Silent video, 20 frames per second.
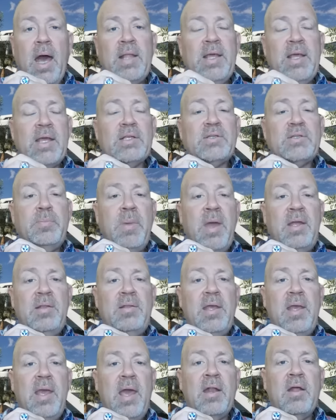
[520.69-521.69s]
I think it's
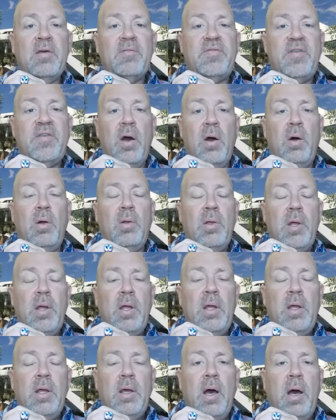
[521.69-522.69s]
made the NFL,
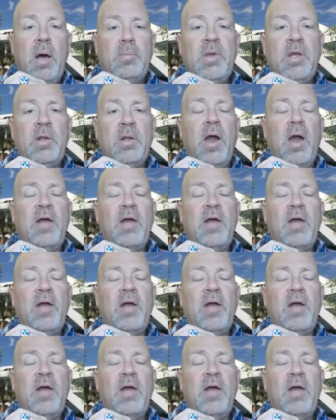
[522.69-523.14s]
you